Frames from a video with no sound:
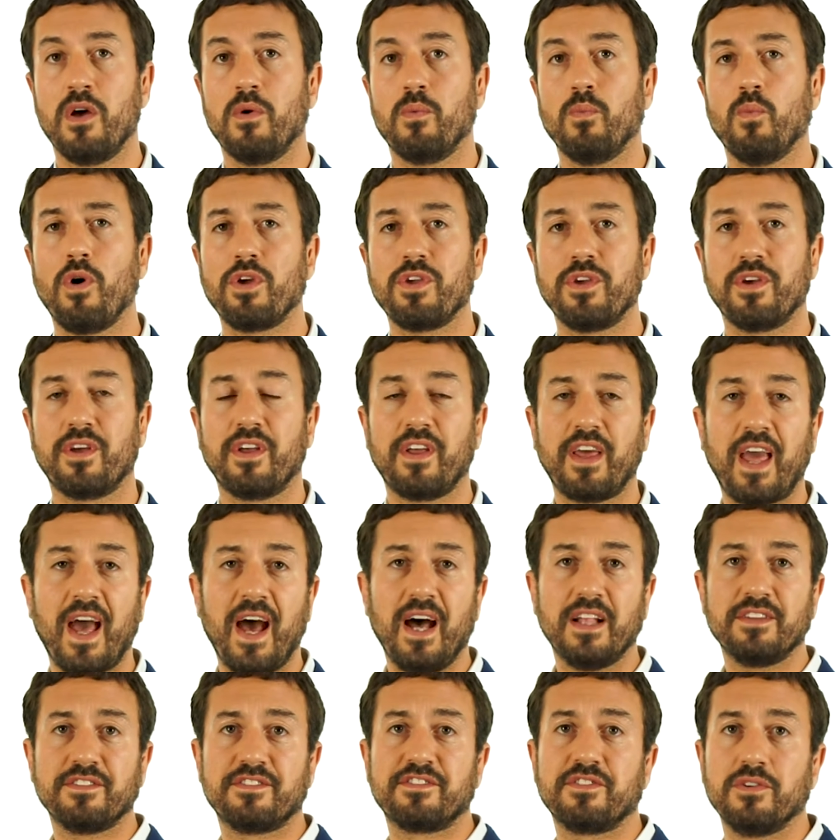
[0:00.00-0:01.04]
What you
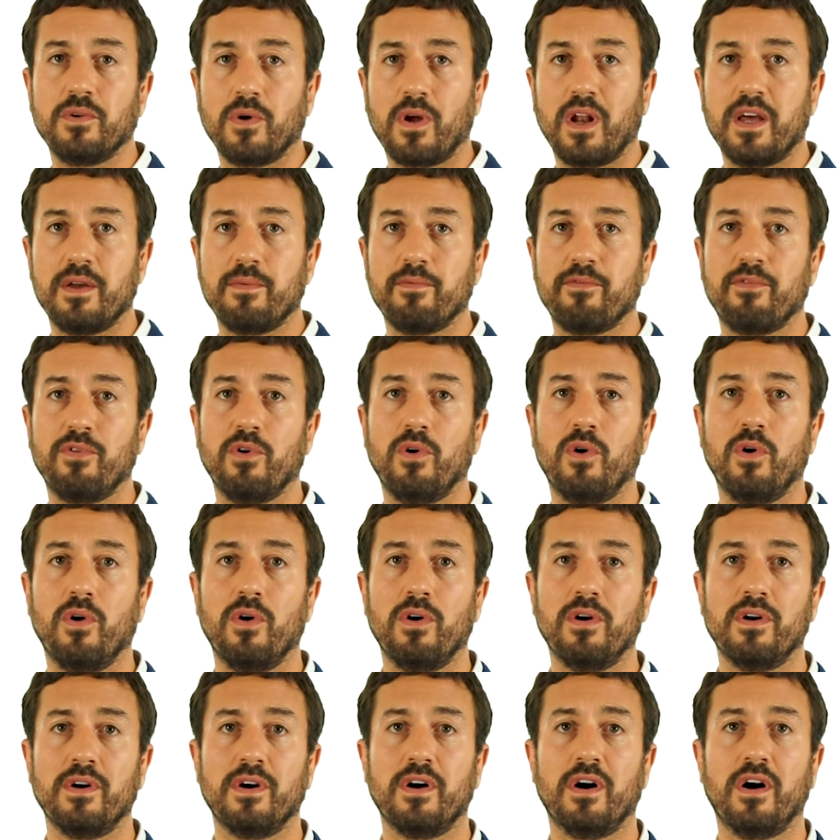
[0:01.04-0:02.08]
can still claim
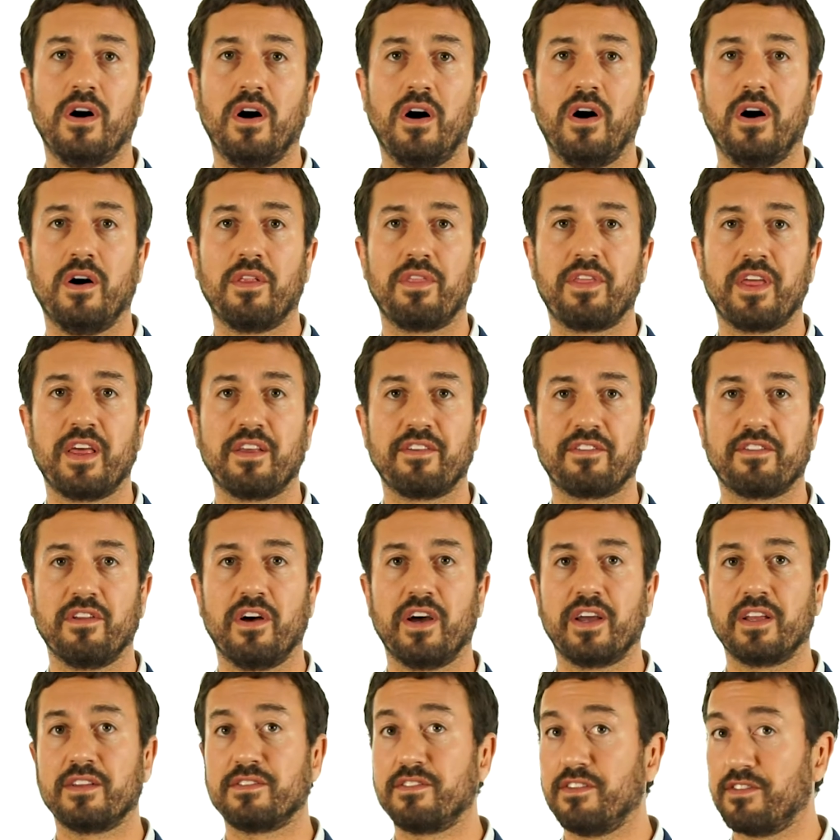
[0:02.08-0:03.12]
for are things
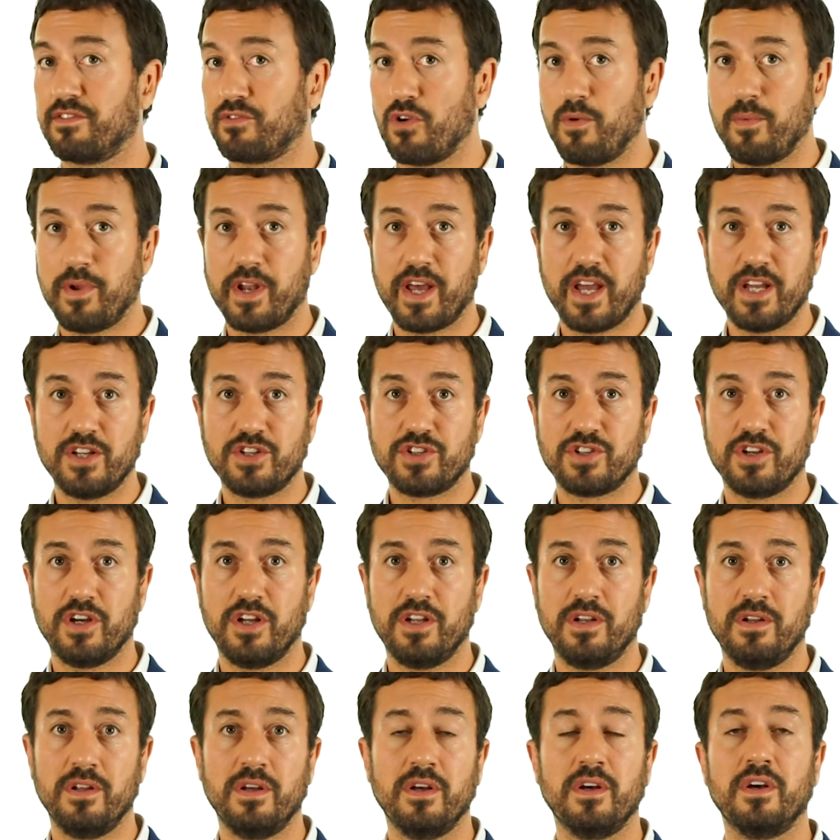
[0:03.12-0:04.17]
like
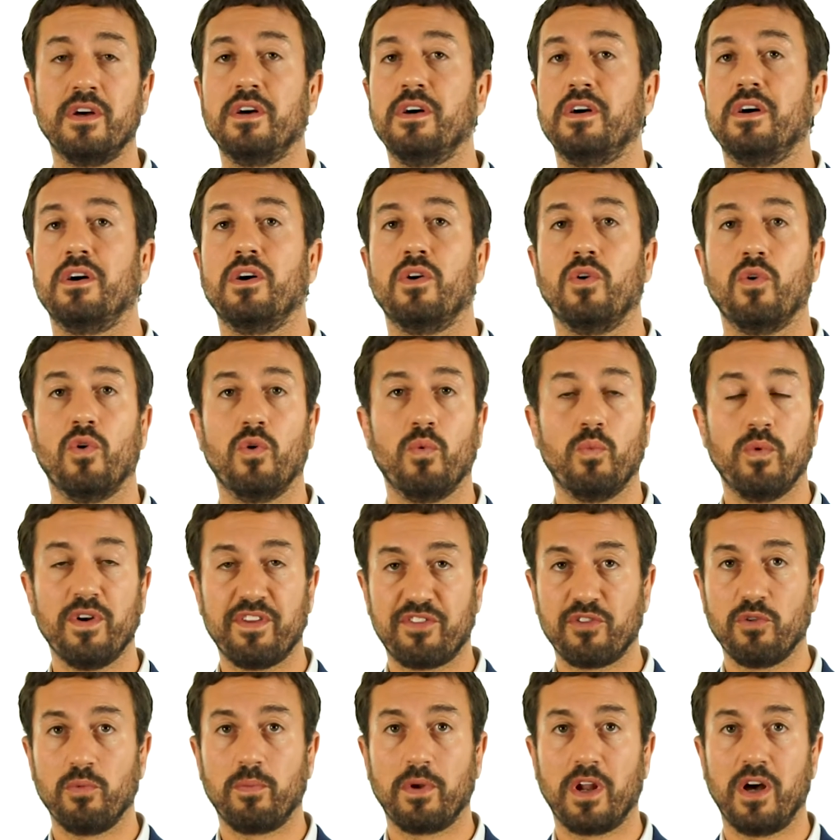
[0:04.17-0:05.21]
discrimination or
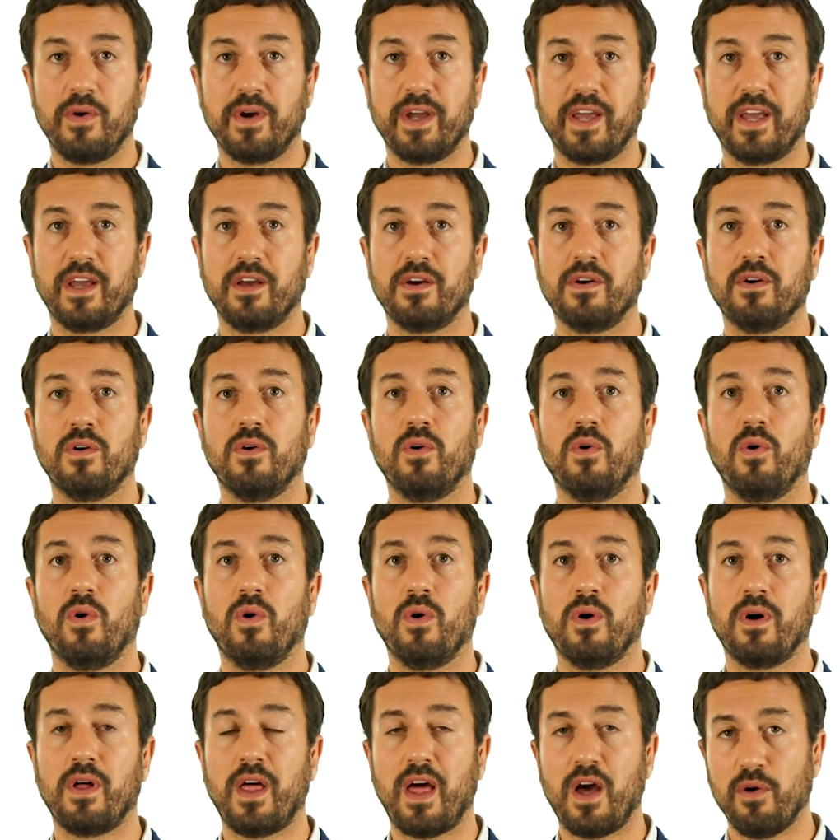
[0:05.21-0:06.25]
whistleblowing
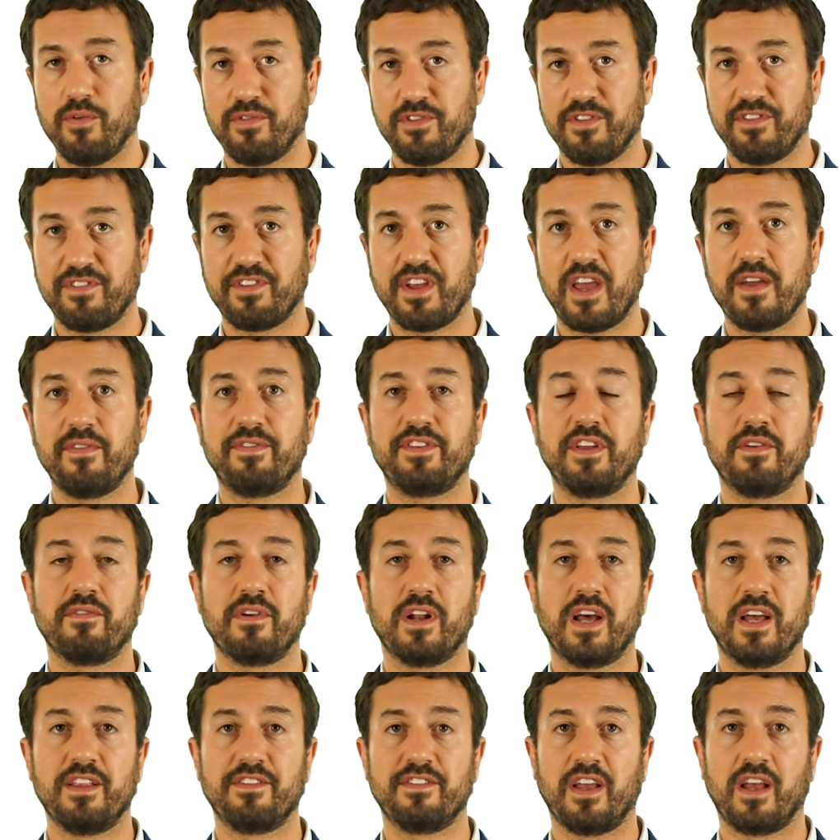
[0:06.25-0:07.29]
or health and safety
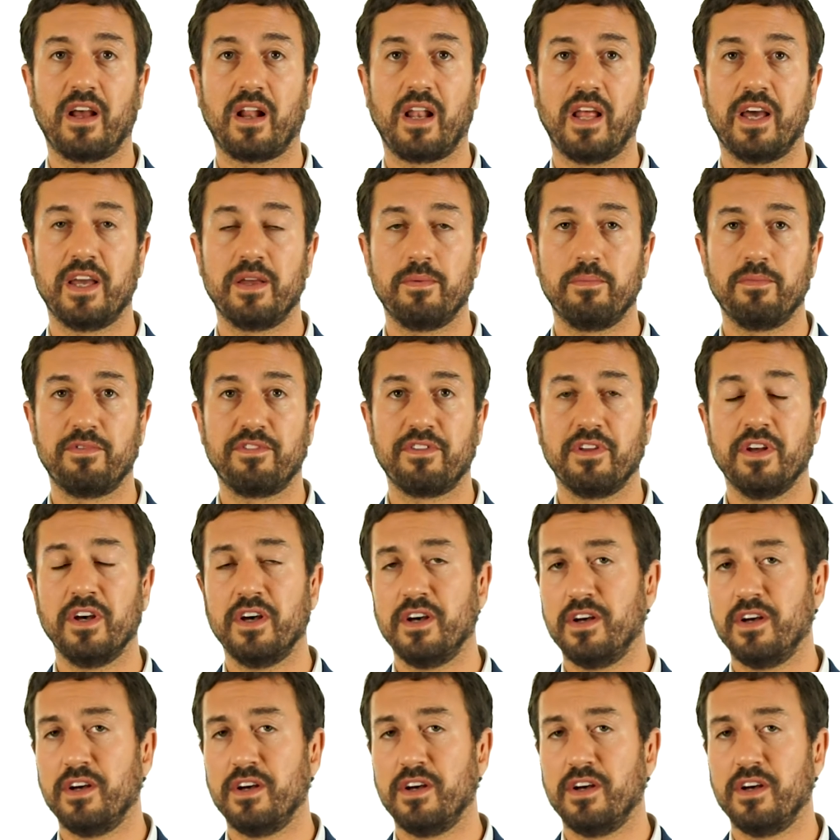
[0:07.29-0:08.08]
related claims.